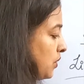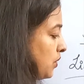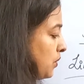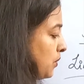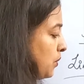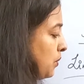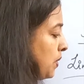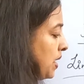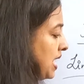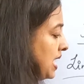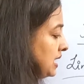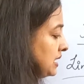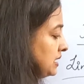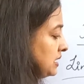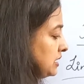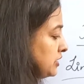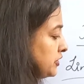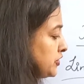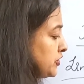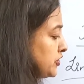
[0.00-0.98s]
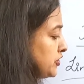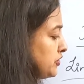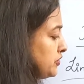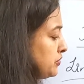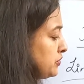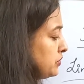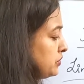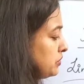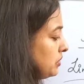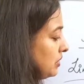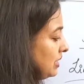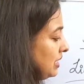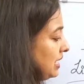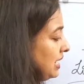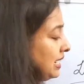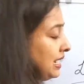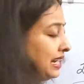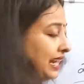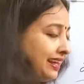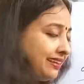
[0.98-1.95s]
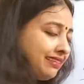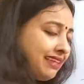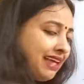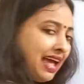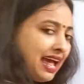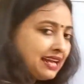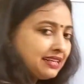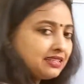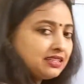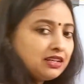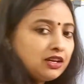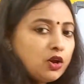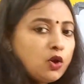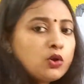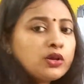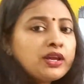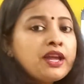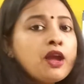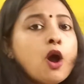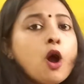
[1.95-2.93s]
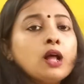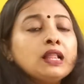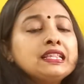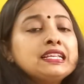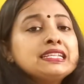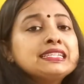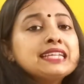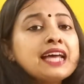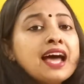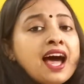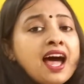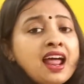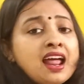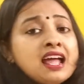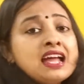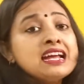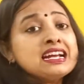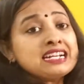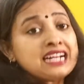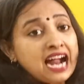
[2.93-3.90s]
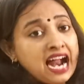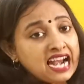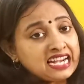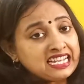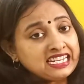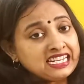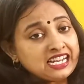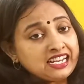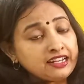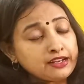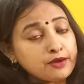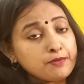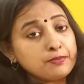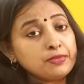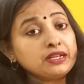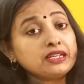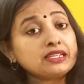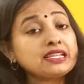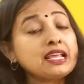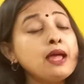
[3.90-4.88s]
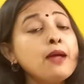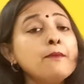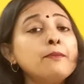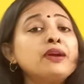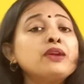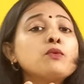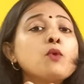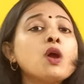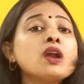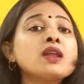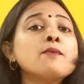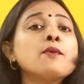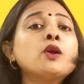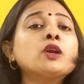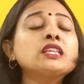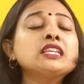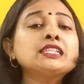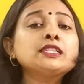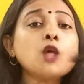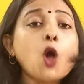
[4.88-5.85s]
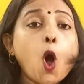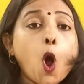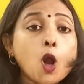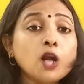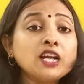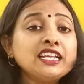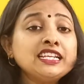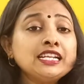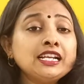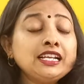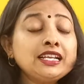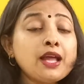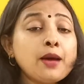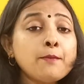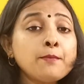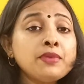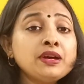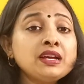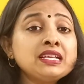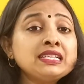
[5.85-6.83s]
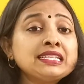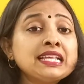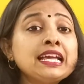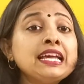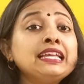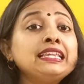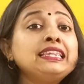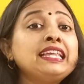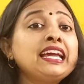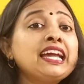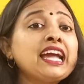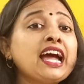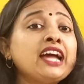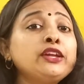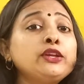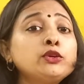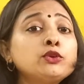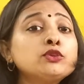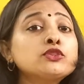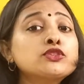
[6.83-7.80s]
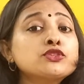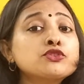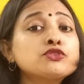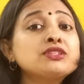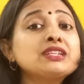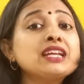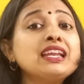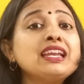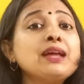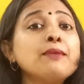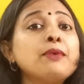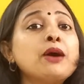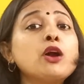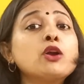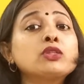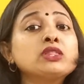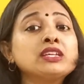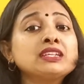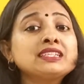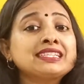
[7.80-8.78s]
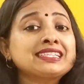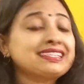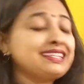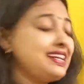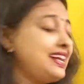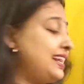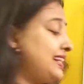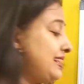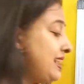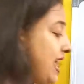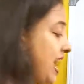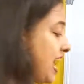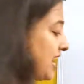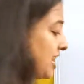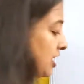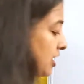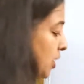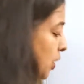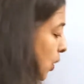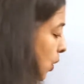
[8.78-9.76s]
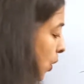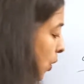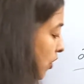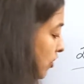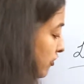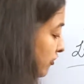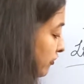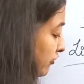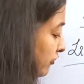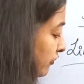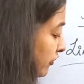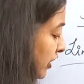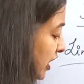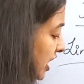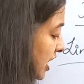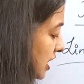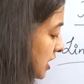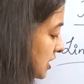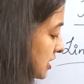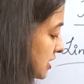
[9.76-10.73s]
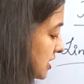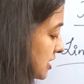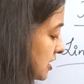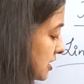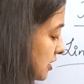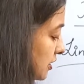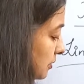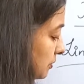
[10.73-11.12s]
1, 2, like that. Okay, all these are cardinal numbers. But what about these ordinal numbers? They are used to tell about the state, like first,